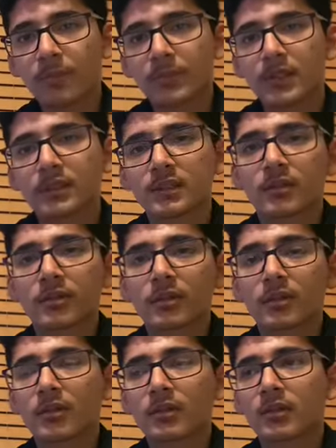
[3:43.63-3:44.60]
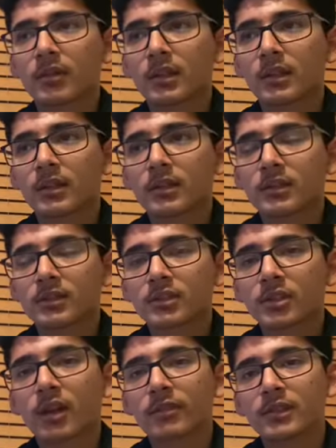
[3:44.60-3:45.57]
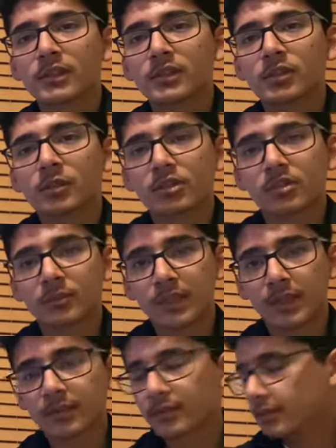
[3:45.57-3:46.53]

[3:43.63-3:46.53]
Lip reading: until they're soft and you squish them down.